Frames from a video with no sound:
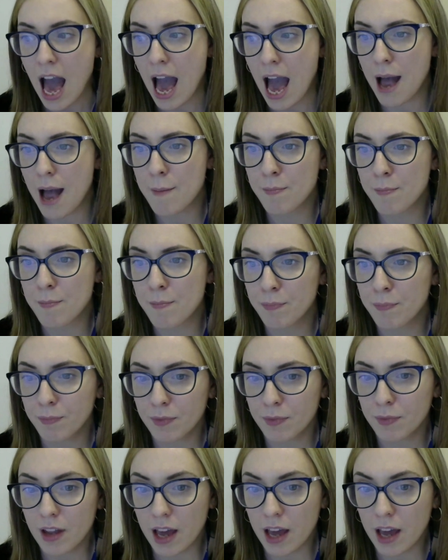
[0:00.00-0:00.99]

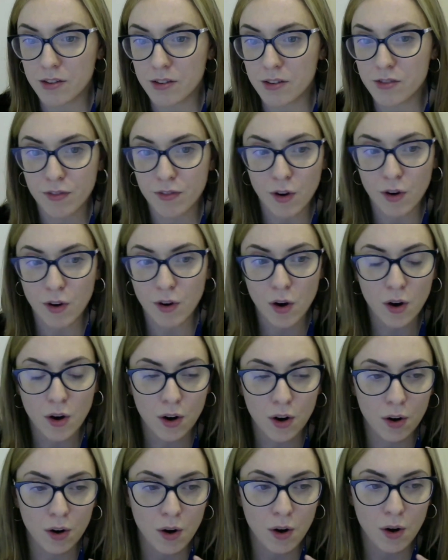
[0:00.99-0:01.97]
and
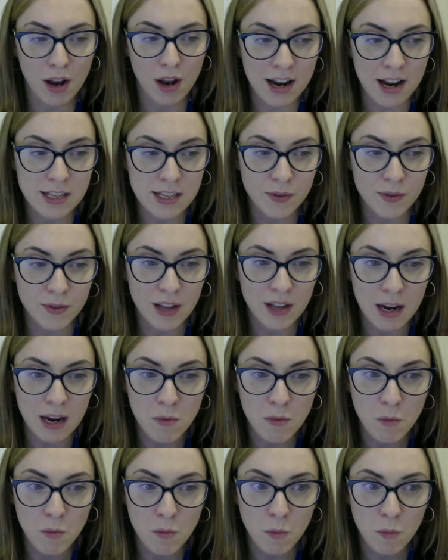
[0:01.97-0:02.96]
it's
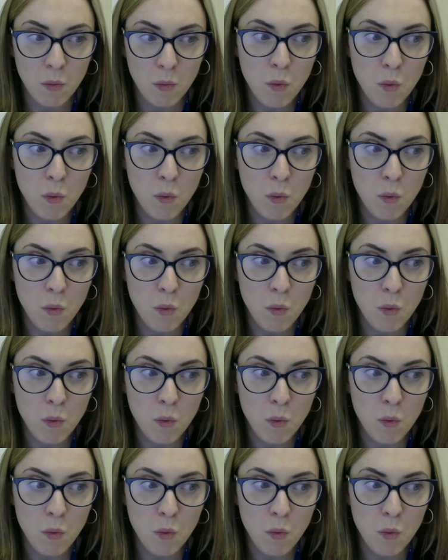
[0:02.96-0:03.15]
only